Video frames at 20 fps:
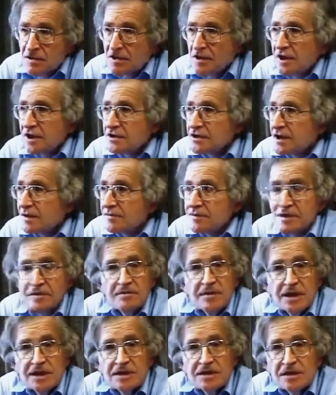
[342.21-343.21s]
were
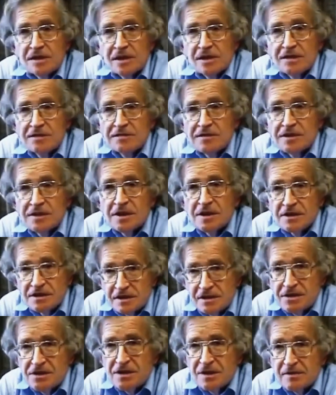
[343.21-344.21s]
accepted by the slaves
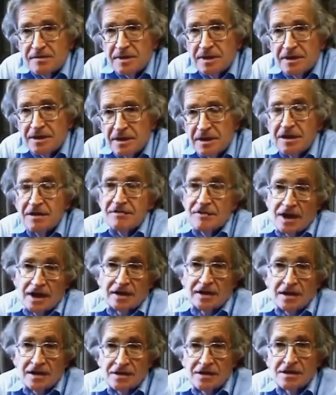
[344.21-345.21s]
as legitimate and, in
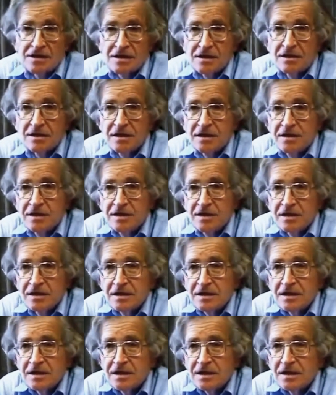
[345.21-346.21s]
fact, necessary.
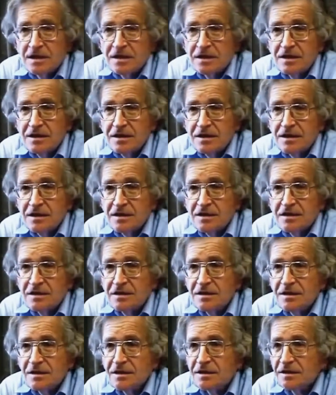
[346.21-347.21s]

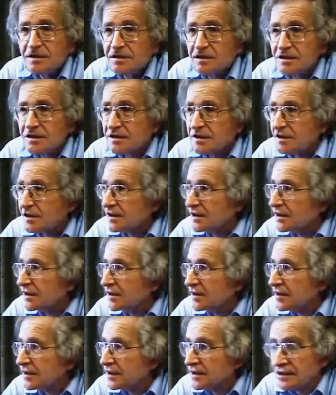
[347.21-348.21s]
A
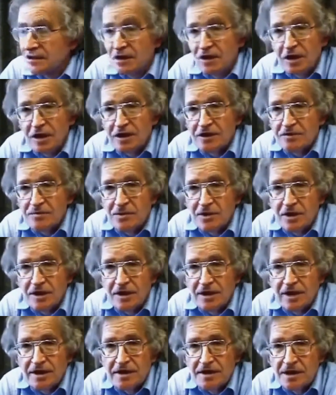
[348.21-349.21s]
large
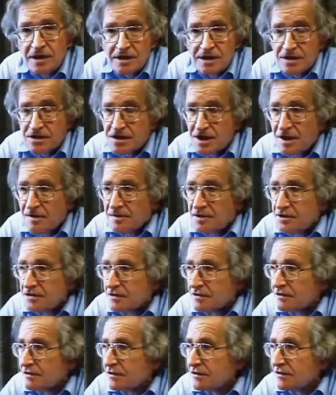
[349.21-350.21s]
part, and the same
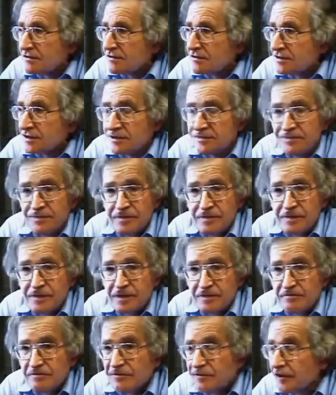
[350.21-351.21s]
is true of,
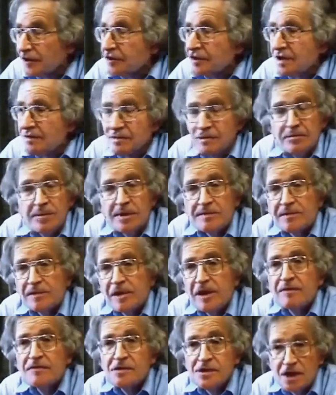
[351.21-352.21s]
for example,
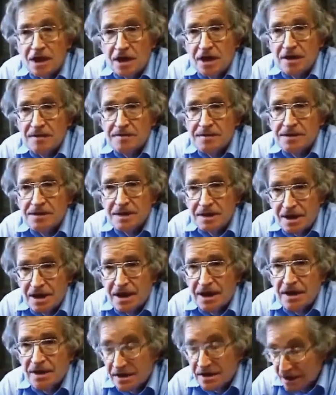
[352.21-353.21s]
people who have jobs
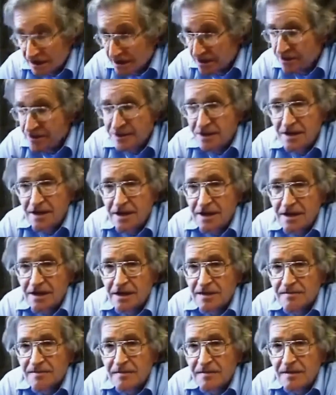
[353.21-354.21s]
today in our
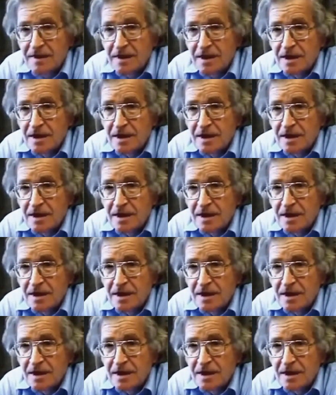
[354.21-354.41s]
society.